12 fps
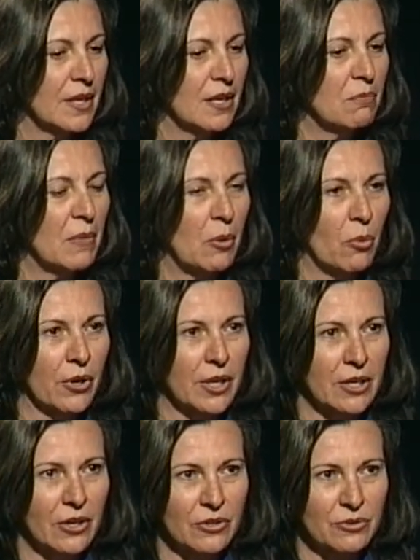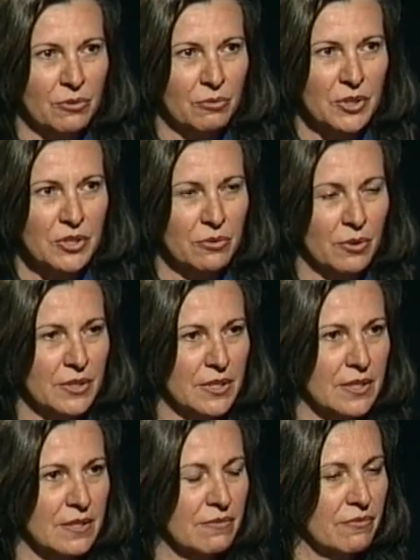my work in cultural
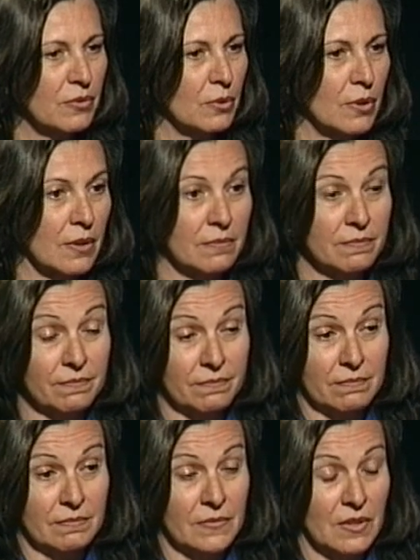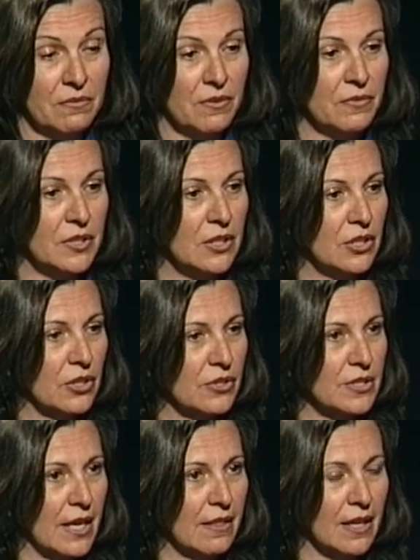resources for 15
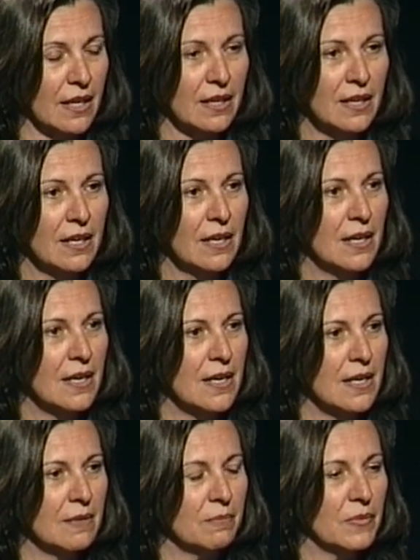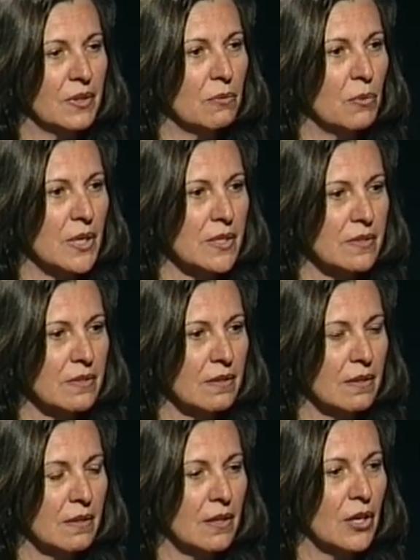years, I think, was
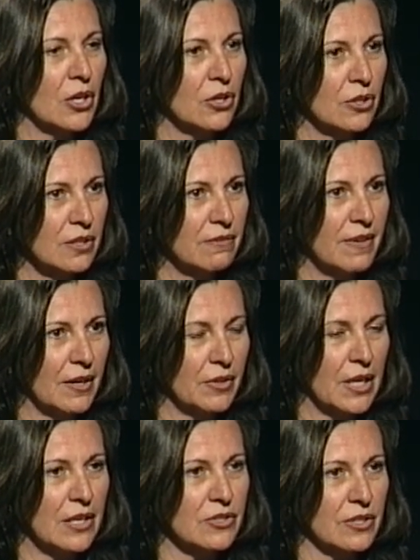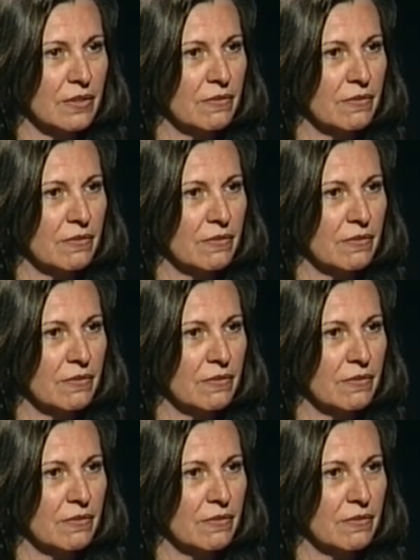a good foundation